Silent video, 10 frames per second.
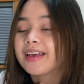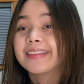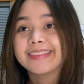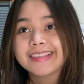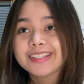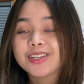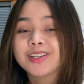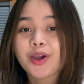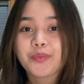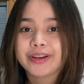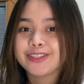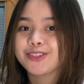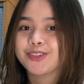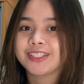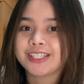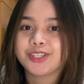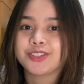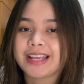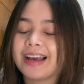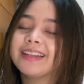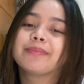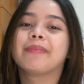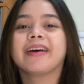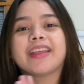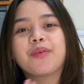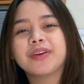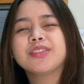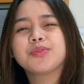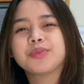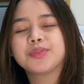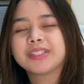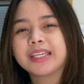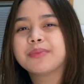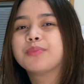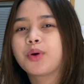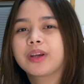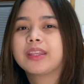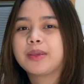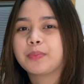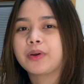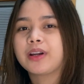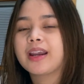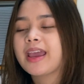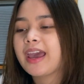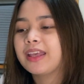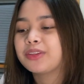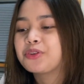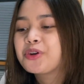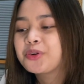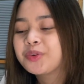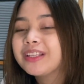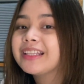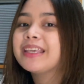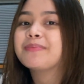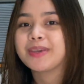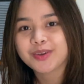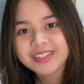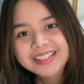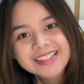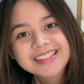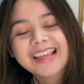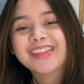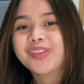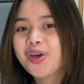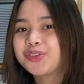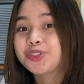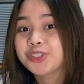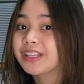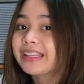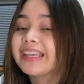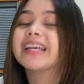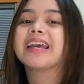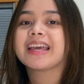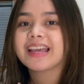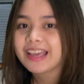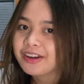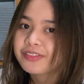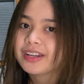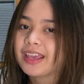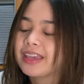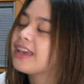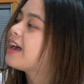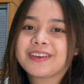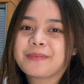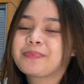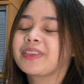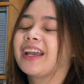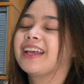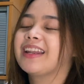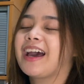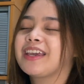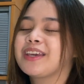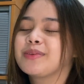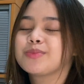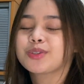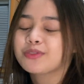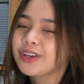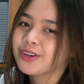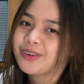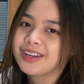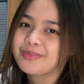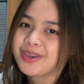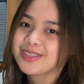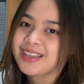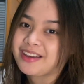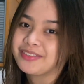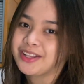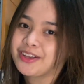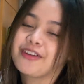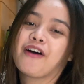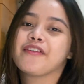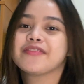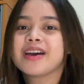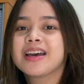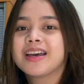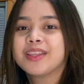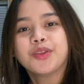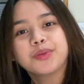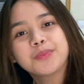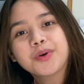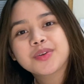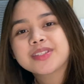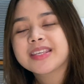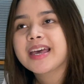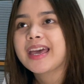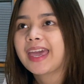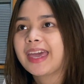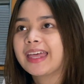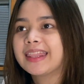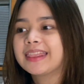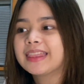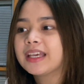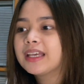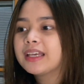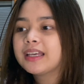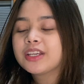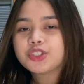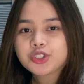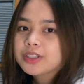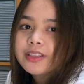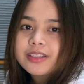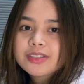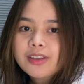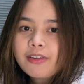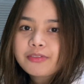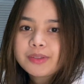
this year I wanted to continue that, but I wanted to dig more deeper and really be consistent on journaling every day. And I am so freaking ready because I have a lot of notebooks and journaling stuff with